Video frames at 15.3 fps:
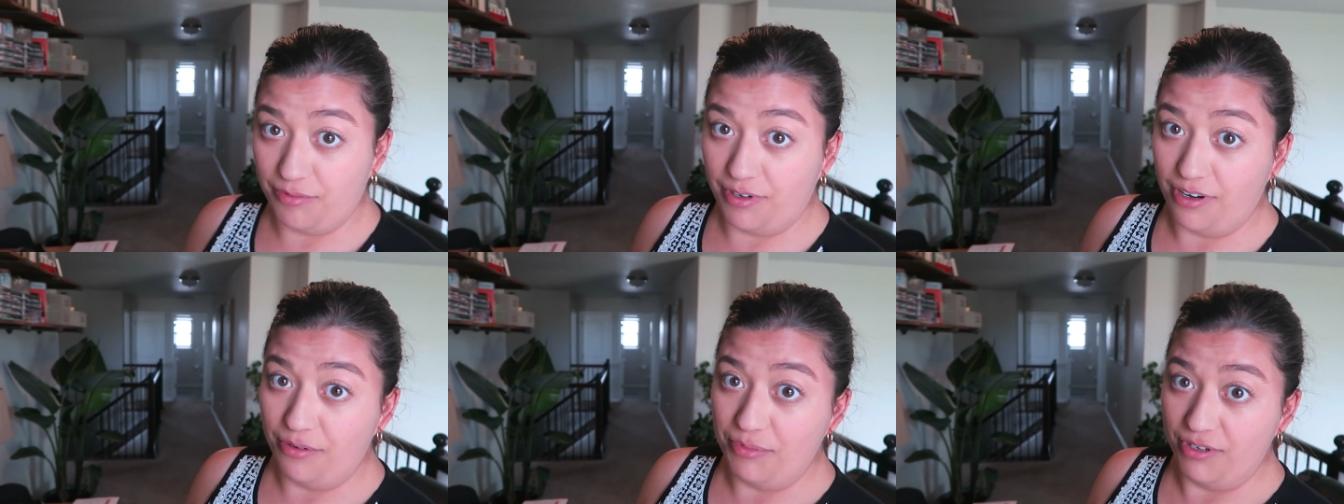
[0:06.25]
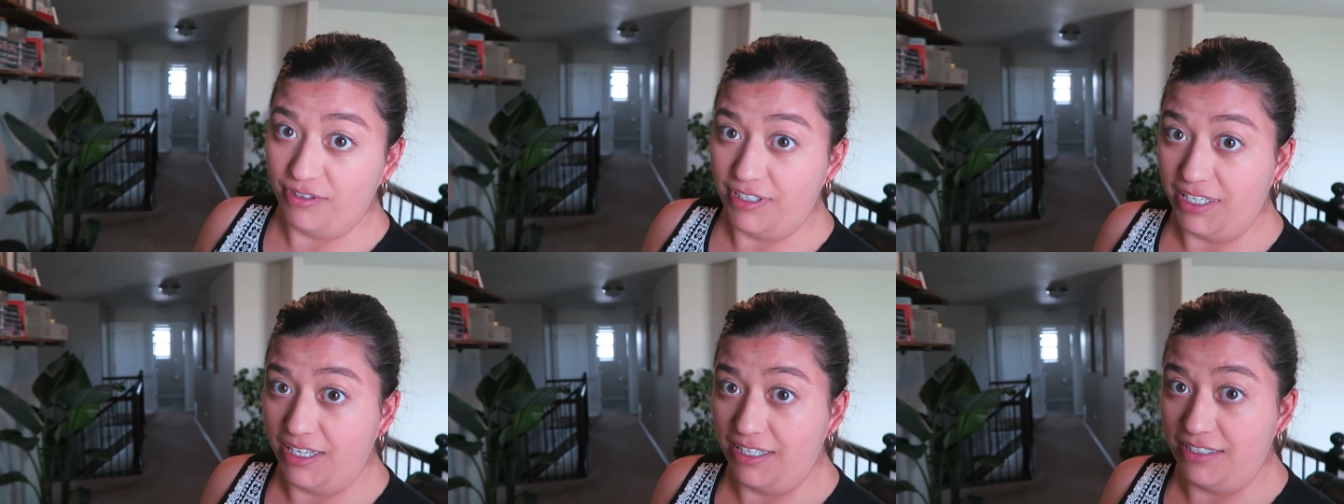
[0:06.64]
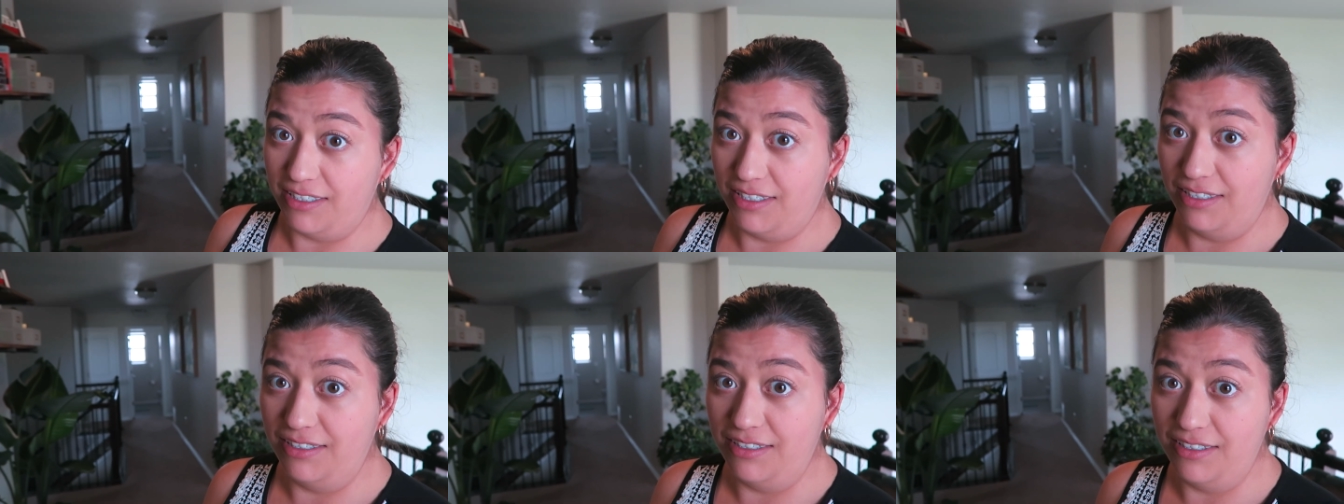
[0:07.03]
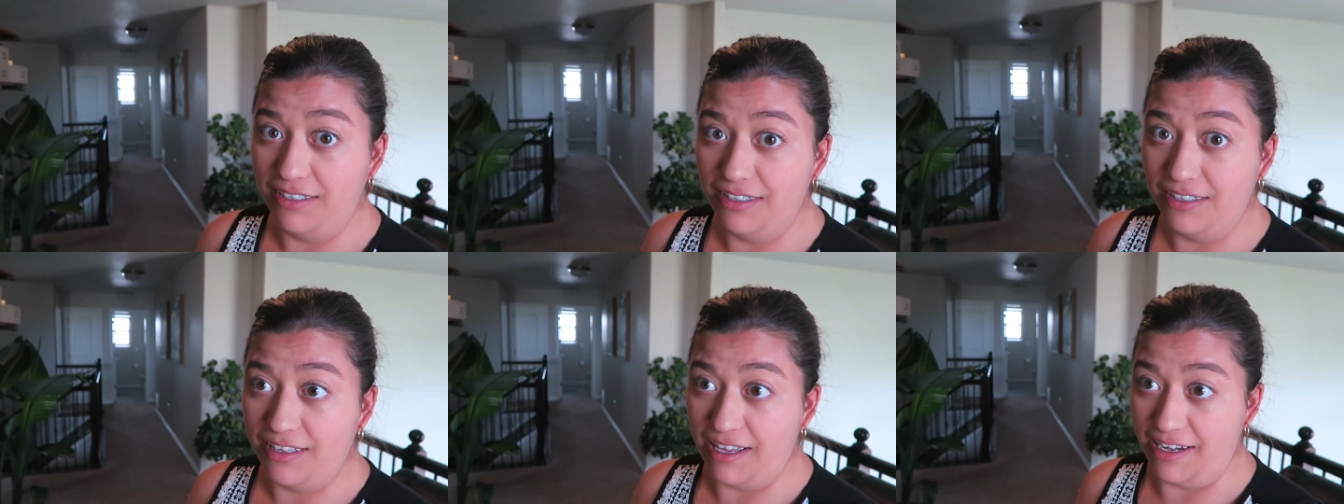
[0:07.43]
We're almost at
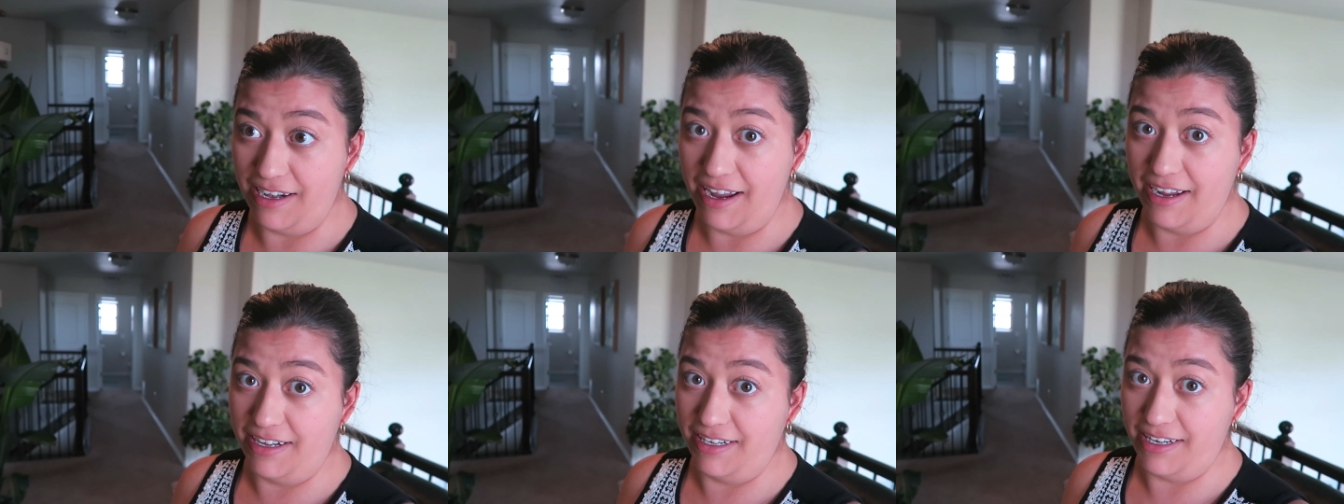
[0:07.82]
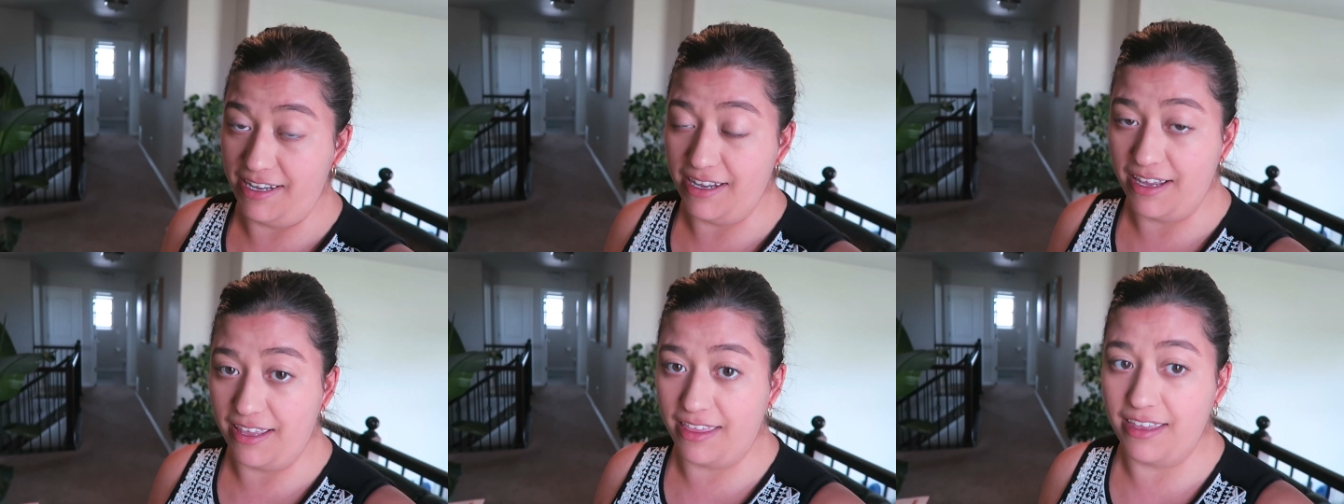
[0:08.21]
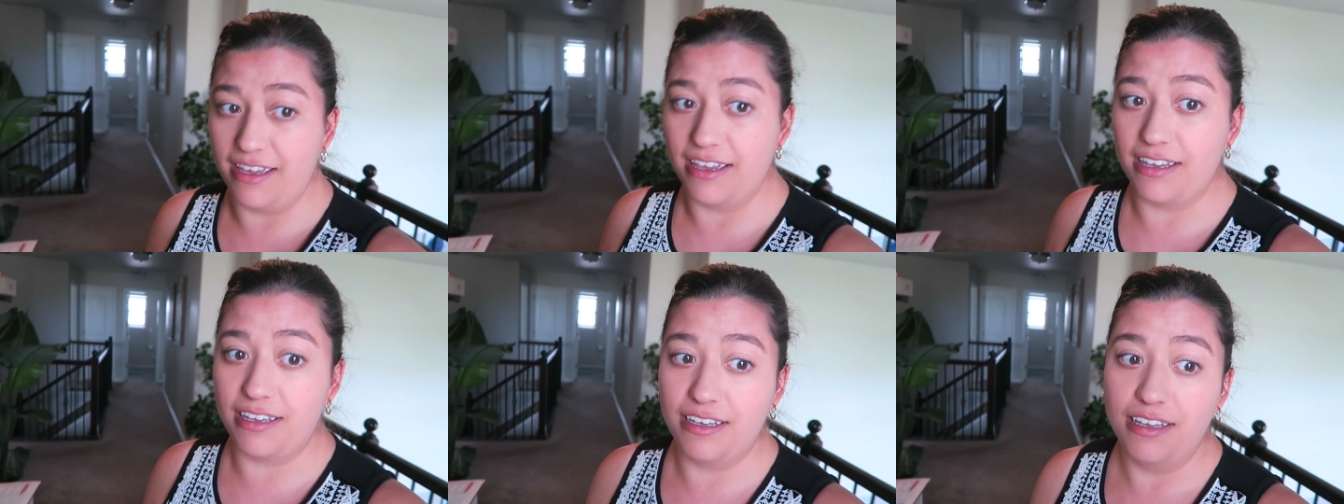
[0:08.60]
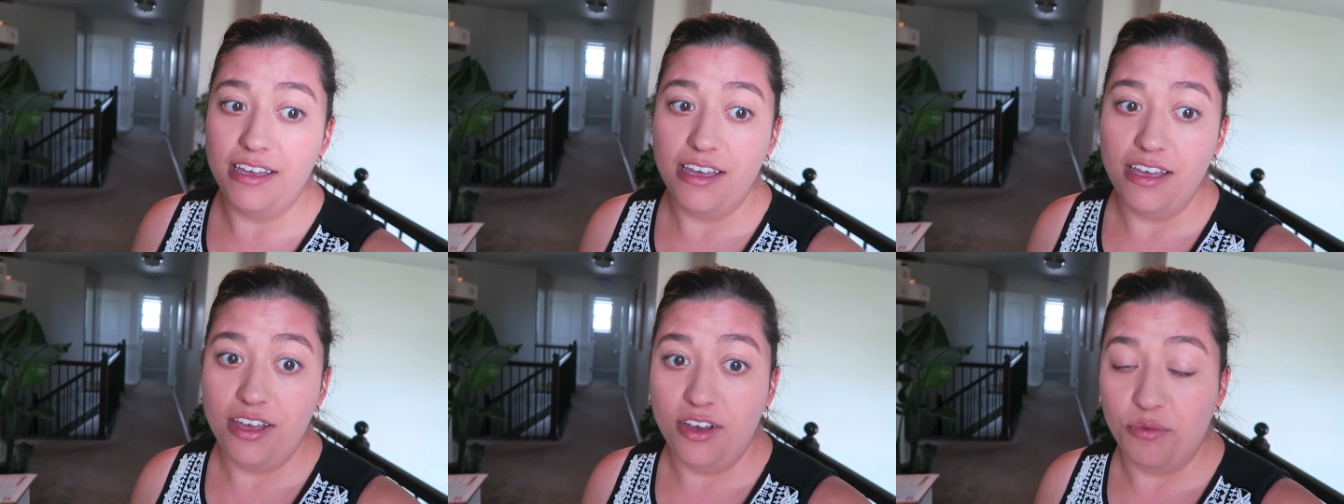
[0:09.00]
like 90, I think,
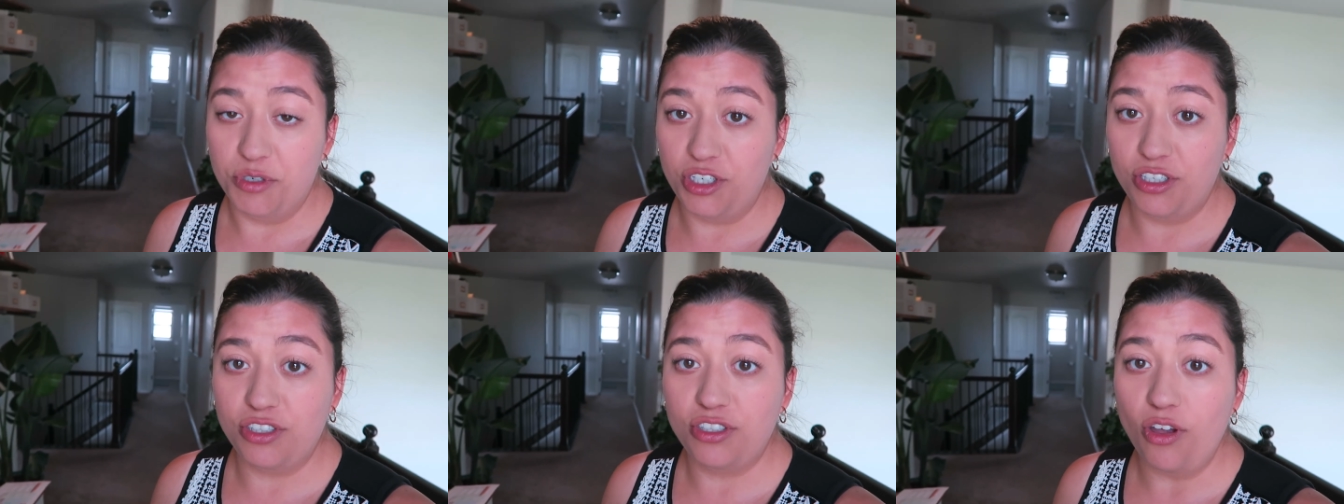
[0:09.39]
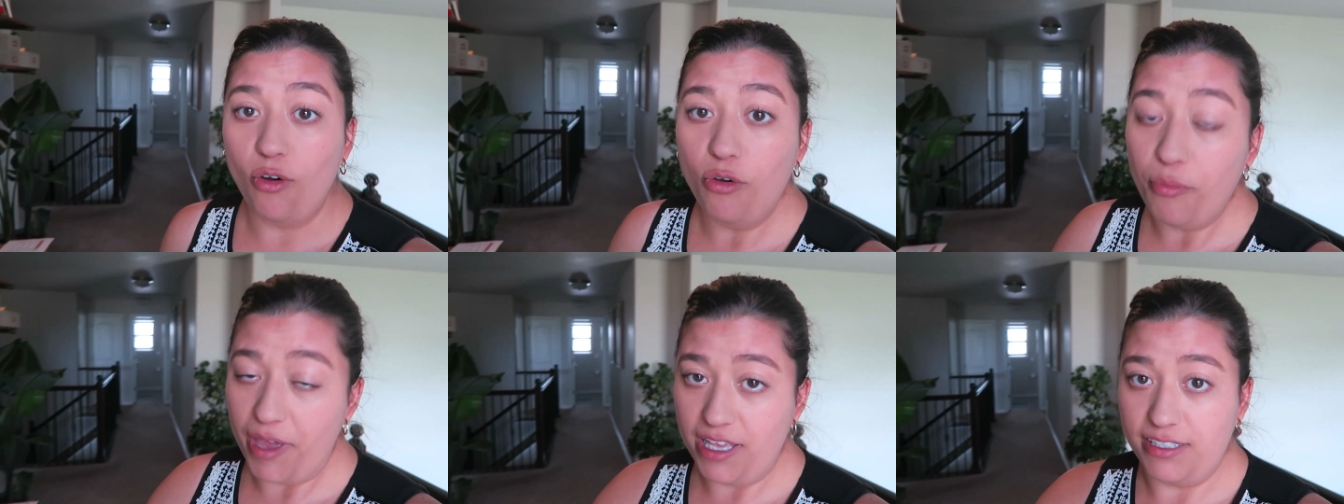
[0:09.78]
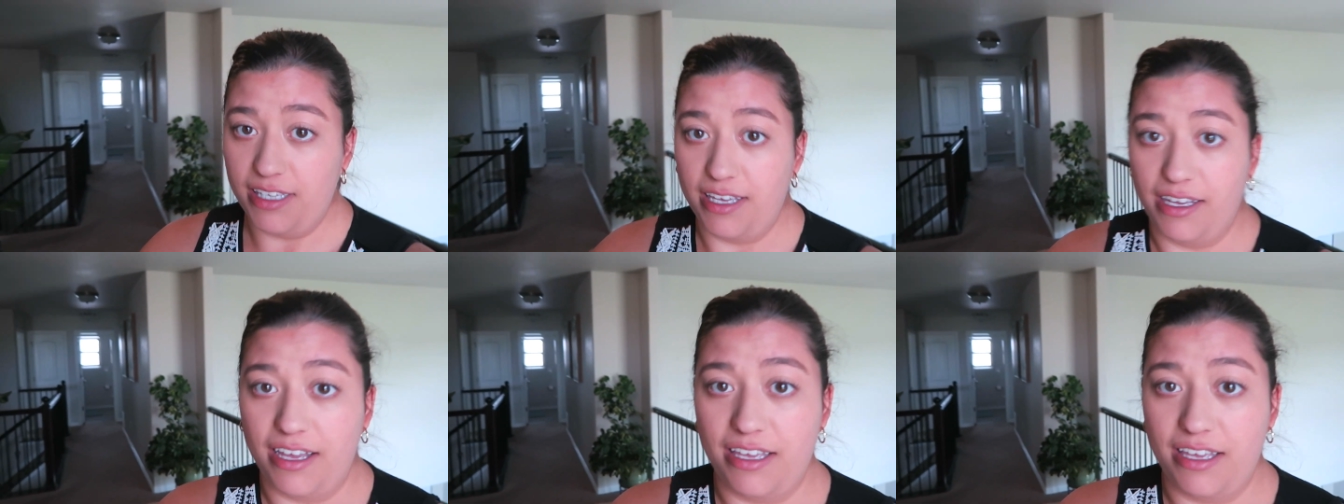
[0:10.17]
which is so amazing.